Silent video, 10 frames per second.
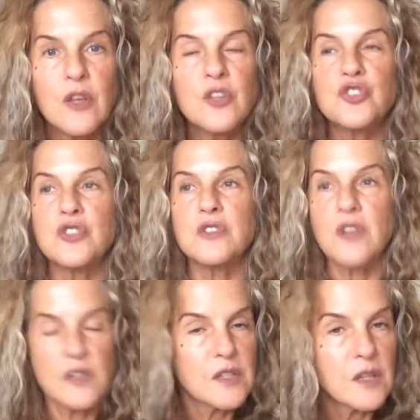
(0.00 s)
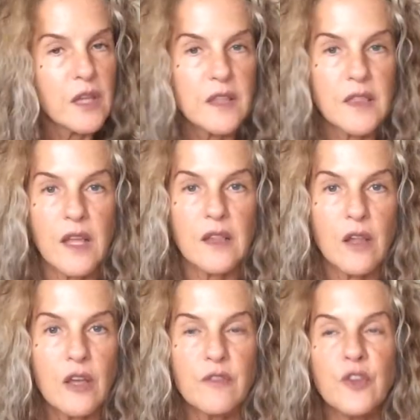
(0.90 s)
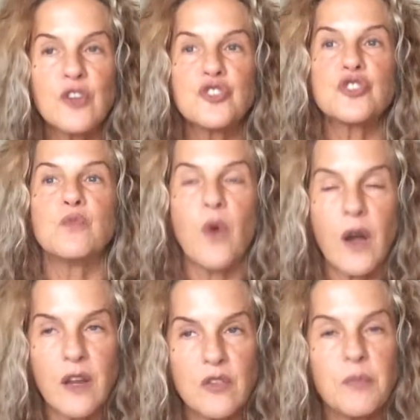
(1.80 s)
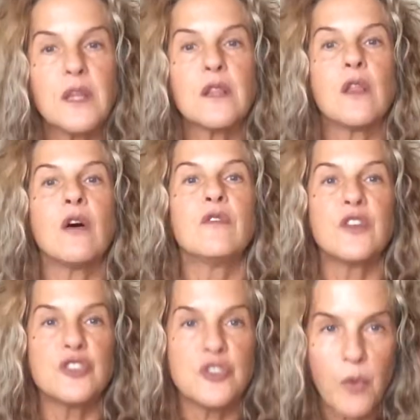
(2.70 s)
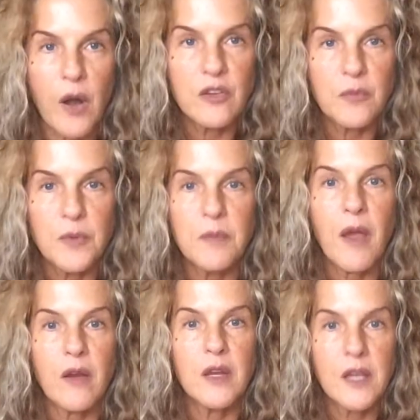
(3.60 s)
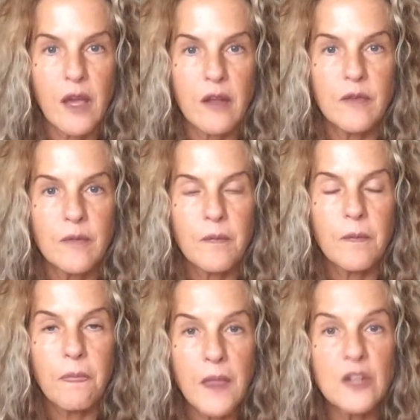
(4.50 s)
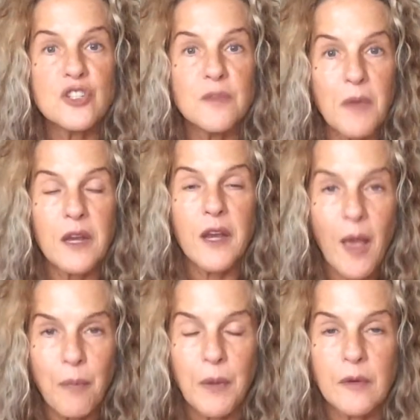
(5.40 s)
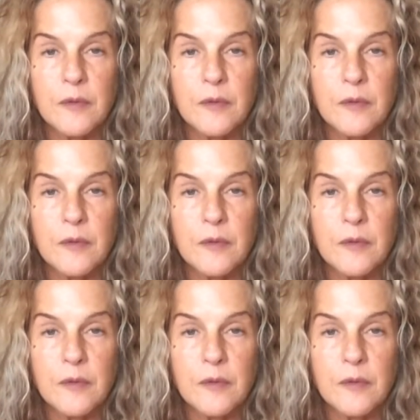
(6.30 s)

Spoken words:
She doesn't like that life. She wanted to be in love and she wanted to be married again. And she made it happen.